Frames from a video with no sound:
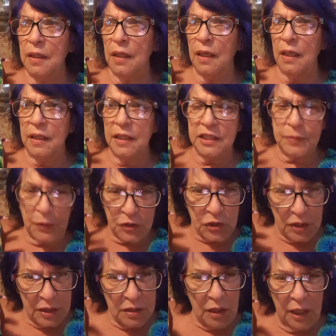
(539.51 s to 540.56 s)

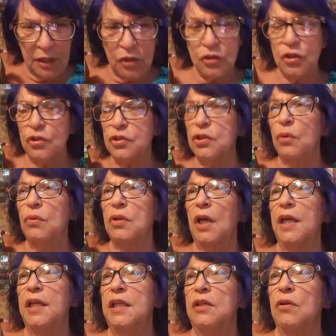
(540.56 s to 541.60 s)
especially at night because there's no
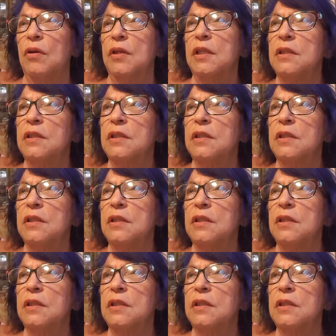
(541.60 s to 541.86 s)
lighting on